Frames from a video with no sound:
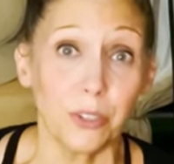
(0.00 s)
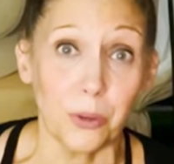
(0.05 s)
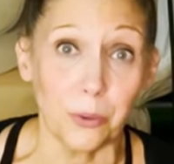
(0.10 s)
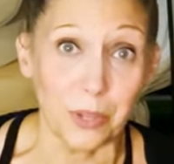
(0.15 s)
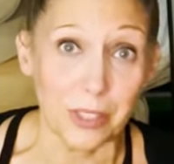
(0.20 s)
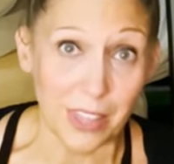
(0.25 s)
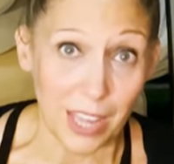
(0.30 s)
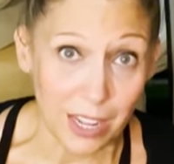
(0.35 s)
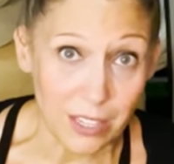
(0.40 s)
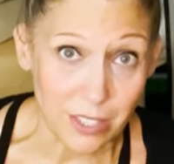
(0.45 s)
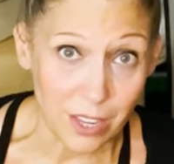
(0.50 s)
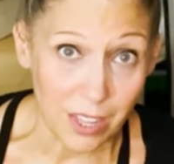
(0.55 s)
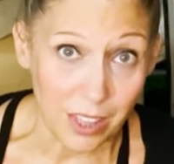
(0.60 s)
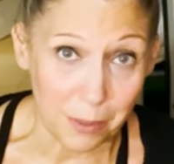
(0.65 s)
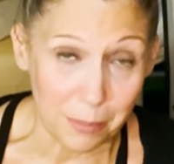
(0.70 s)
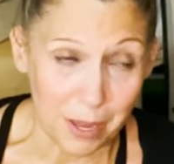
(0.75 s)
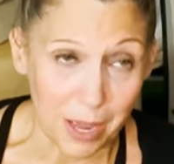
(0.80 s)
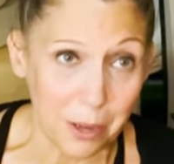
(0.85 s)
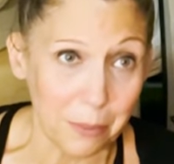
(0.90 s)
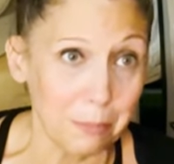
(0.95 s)
know what that's all
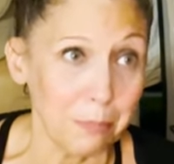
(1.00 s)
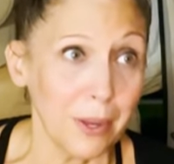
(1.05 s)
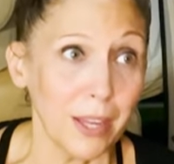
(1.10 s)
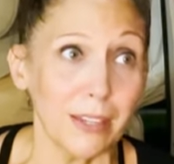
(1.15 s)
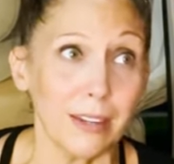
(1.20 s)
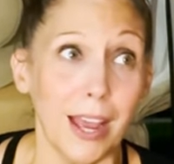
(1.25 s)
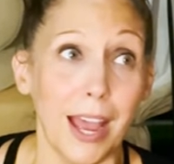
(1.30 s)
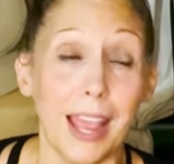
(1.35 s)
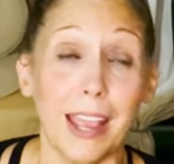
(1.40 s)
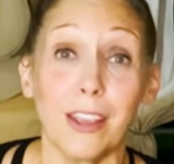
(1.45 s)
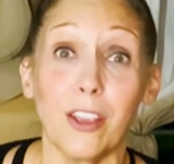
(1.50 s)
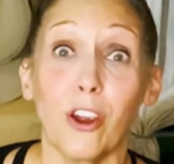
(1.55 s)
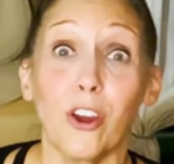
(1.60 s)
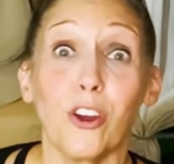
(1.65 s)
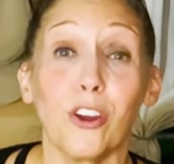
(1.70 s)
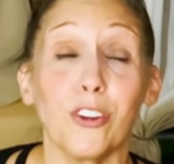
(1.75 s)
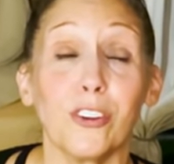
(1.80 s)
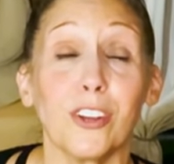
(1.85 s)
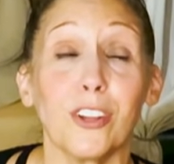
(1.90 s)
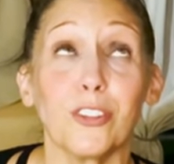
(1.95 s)
about, but I
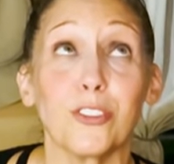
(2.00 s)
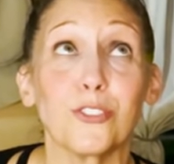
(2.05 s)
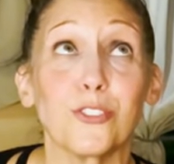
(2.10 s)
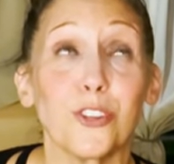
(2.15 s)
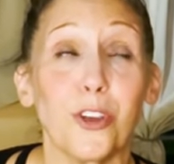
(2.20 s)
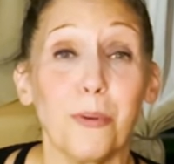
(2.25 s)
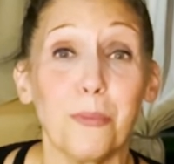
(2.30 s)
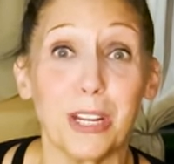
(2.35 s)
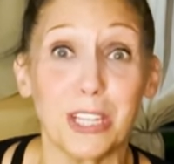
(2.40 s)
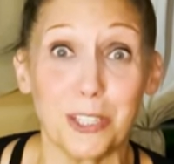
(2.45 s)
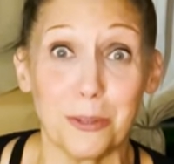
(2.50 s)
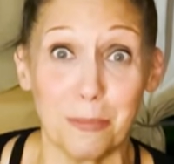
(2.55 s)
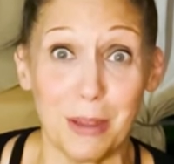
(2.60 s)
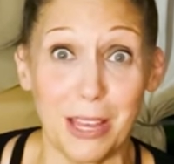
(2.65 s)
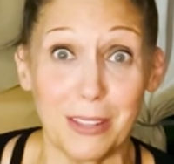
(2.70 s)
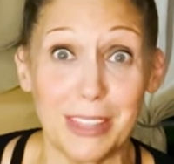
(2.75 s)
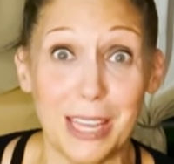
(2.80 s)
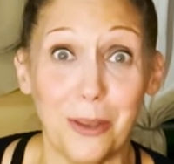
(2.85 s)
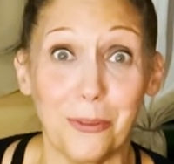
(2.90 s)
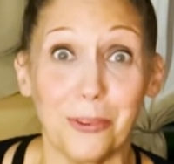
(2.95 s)
heard so much
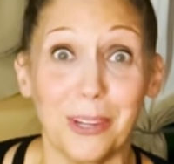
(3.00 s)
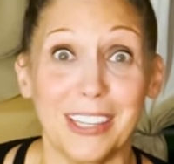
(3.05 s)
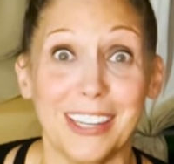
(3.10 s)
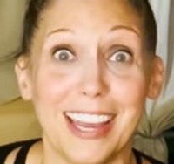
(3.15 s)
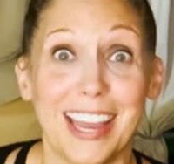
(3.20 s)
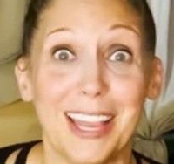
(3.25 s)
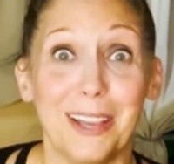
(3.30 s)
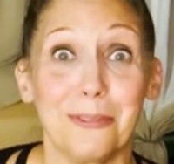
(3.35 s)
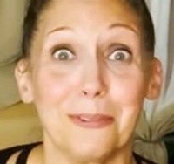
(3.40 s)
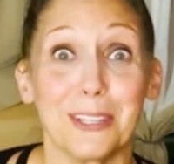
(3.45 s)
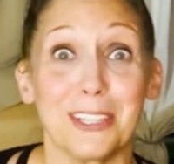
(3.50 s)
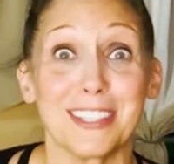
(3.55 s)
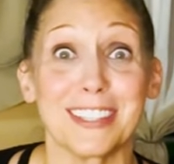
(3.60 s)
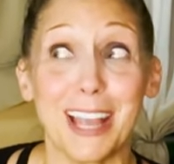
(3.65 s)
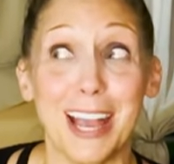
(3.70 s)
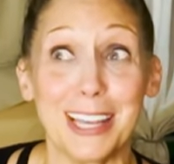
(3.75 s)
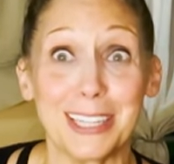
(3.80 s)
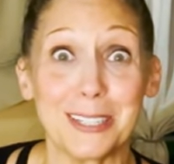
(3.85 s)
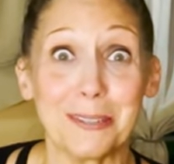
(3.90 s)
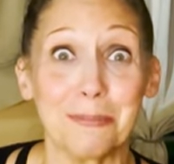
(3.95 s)
about that when I was
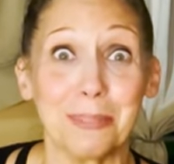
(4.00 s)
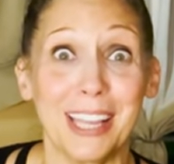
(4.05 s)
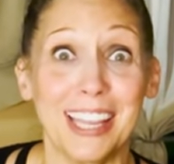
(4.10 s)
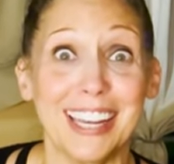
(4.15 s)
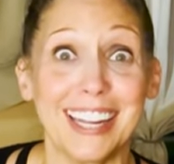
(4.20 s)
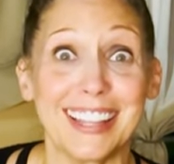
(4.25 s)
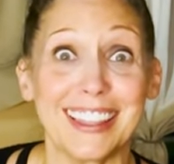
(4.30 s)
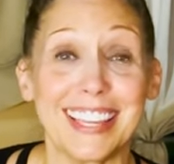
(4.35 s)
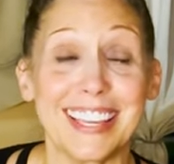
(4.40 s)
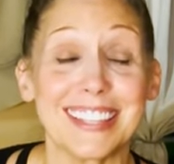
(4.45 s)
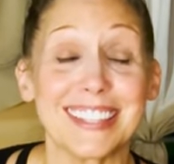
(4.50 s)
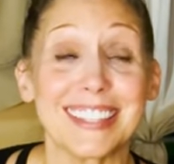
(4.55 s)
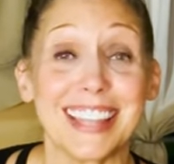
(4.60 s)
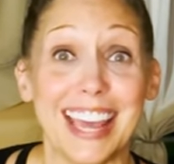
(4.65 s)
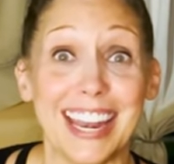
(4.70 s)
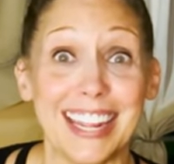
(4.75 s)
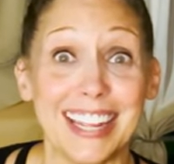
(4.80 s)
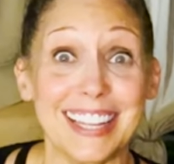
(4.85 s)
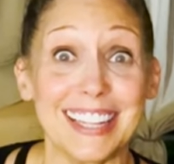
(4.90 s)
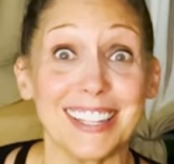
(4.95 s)
contemplating this
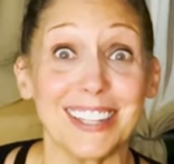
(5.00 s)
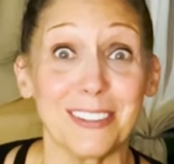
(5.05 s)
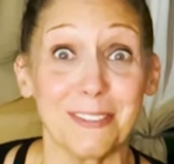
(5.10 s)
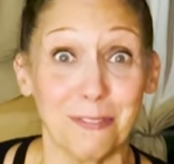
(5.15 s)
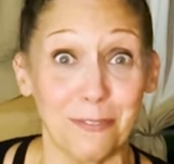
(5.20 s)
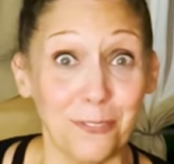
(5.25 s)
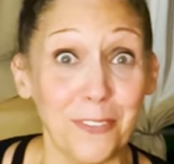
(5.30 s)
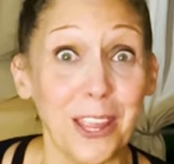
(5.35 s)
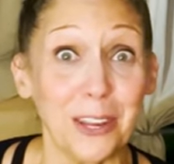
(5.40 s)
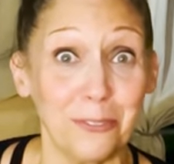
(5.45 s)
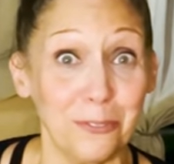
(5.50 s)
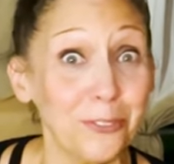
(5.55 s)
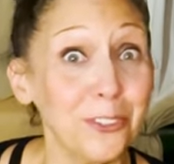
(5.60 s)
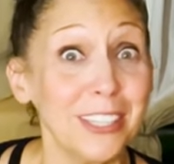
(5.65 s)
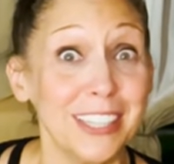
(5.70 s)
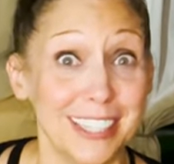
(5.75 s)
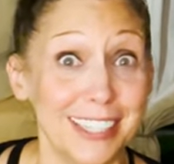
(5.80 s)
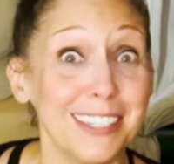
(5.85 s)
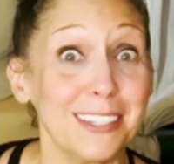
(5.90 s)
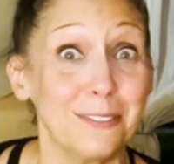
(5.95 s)
that it it
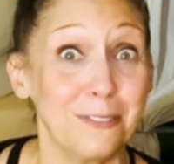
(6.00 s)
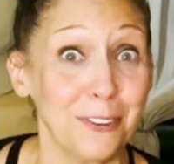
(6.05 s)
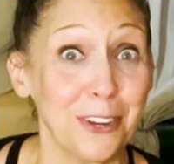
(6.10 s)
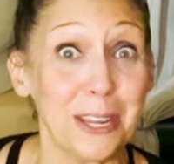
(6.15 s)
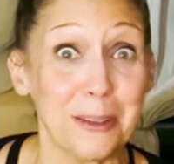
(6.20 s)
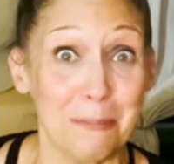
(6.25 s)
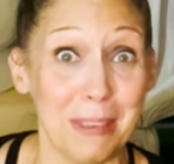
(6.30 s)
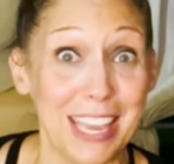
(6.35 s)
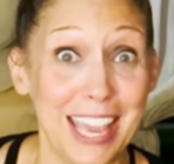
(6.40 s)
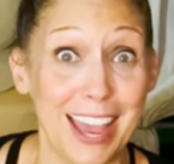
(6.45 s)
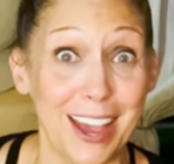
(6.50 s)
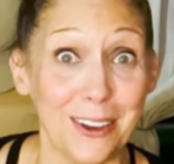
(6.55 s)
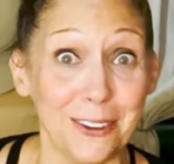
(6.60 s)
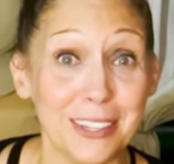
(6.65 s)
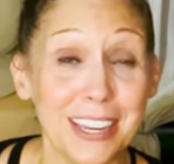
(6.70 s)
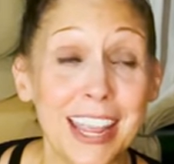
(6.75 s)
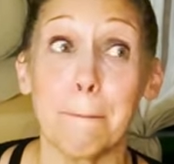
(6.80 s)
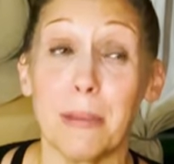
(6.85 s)
really did freak me out.